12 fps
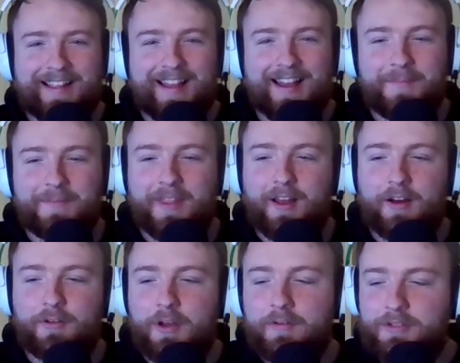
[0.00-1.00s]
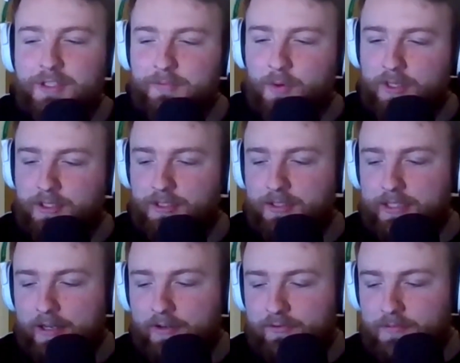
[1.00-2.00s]
I'll go on to some questions
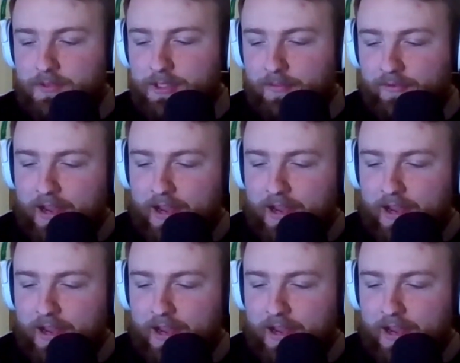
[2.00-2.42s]
now from some